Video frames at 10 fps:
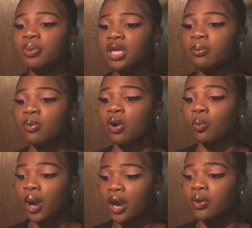people
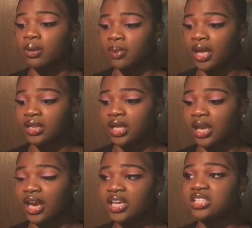around him like that
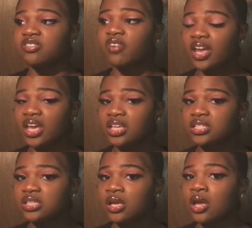like his
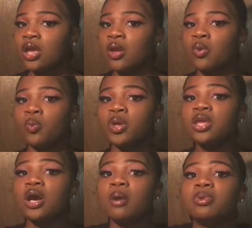fans
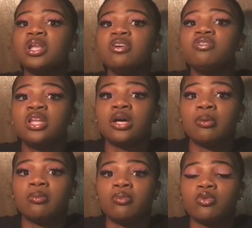we uplift him